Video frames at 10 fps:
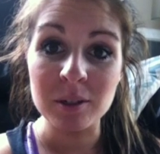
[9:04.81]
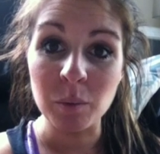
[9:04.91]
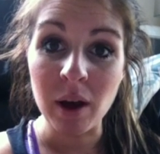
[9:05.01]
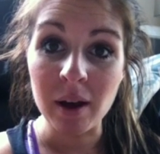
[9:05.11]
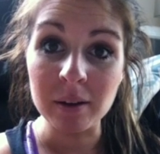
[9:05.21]
as
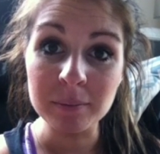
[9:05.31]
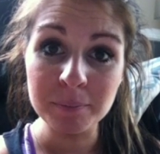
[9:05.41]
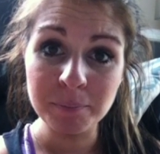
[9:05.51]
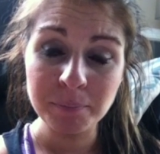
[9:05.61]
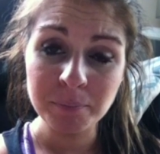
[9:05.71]
well,
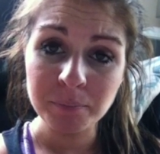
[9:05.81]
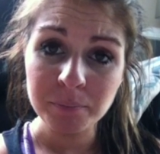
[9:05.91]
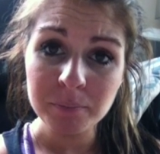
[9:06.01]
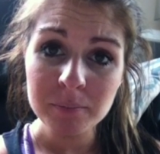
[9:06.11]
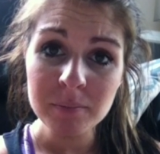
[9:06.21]

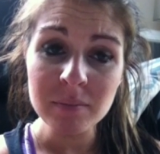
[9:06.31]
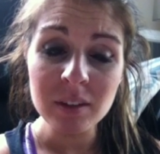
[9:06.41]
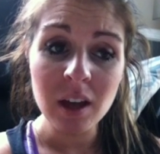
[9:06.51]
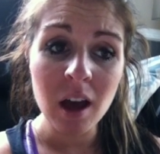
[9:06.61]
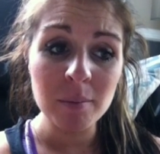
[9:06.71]

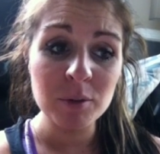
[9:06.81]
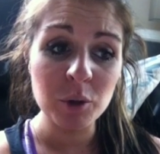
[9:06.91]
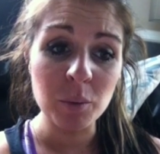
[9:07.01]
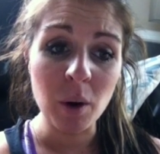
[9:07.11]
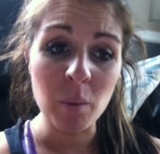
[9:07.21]

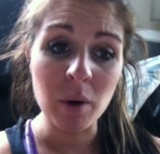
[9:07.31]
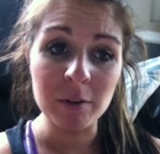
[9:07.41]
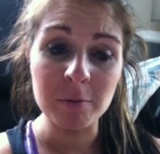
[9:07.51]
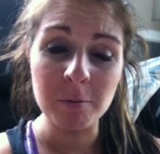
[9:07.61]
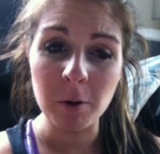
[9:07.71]
to about
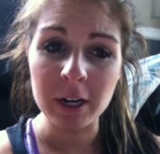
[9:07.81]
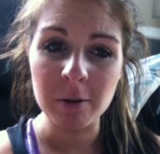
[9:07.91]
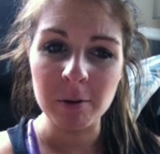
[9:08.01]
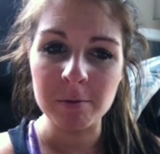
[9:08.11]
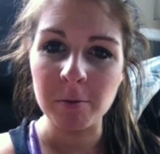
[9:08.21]
140,
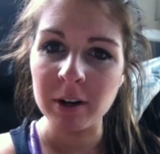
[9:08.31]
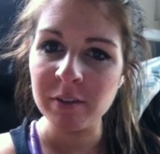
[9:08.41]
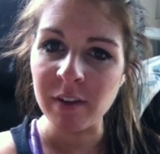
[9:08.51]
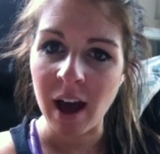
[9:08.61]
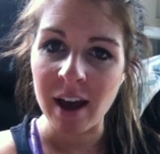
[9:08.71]

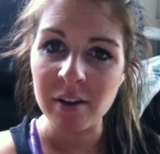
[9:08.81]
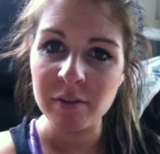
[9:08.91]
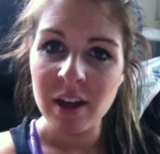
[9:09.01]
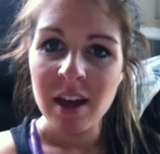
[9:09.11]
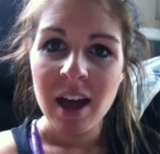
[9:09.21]
145.
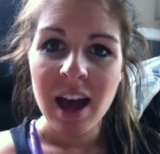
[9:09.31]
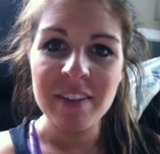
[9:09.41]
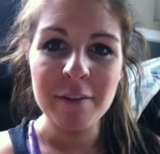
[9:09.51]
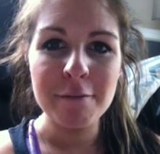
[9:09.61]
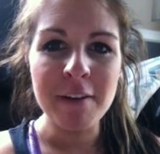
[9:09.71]

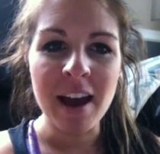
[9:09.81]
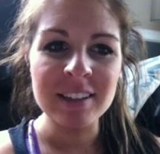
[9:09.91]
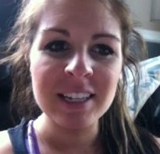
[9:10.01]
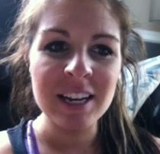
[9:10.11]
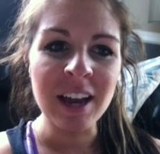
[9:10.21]
And then
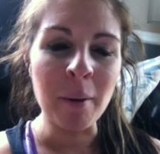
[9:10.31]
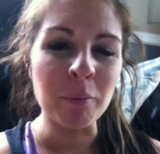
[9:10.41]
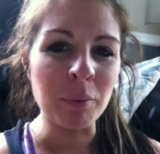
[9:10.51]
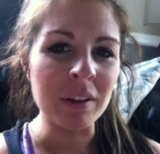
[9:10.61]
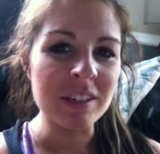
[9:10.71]
fats I
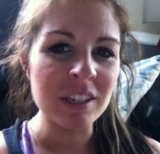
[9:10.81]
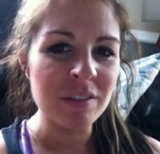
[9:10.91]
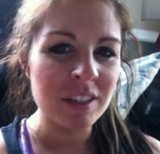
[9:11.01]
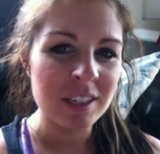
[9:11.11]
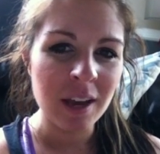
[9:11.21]
kept
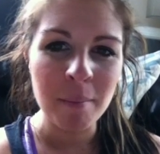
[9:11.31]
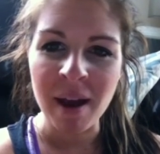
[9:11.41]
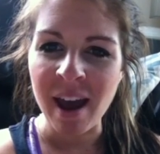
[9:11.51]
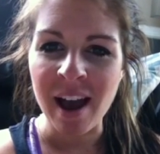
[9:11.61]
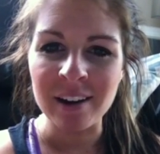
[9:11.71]
relatively the same. I
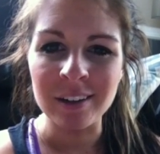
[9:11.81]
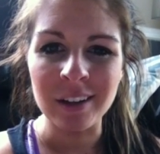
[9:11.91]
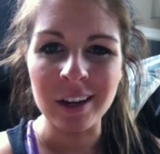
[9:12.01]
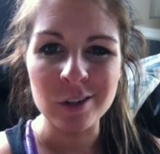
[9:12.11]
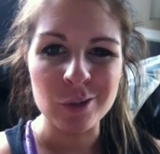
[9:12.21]
added
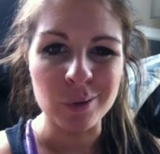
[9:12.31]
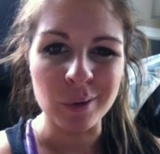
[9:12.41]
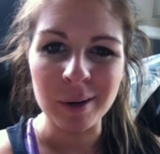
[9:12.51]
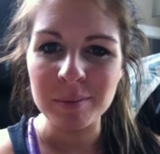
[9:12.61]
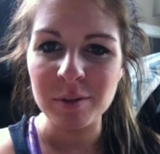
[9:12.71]
like 2
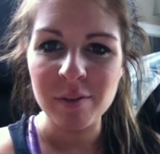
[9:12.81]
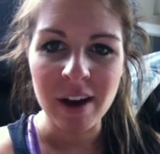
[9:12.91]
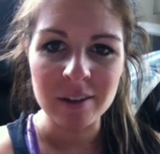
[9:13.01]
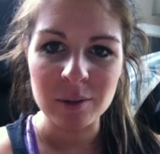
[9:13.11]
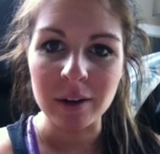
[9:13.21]
grams of
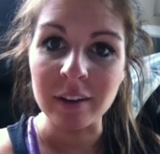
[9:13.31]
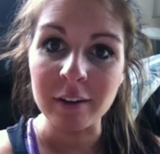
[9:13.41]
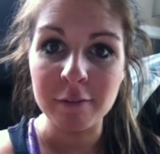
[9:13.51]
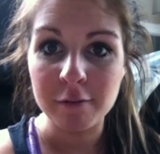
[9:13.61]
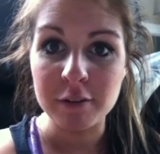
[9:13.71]
fat, so I did
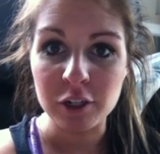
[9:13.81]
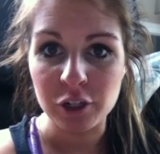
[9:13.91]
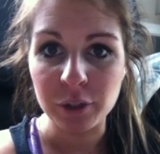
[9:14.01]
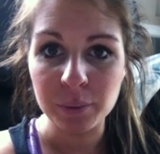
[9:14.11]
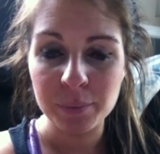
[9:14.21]
like
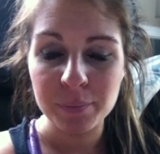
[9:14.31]
52.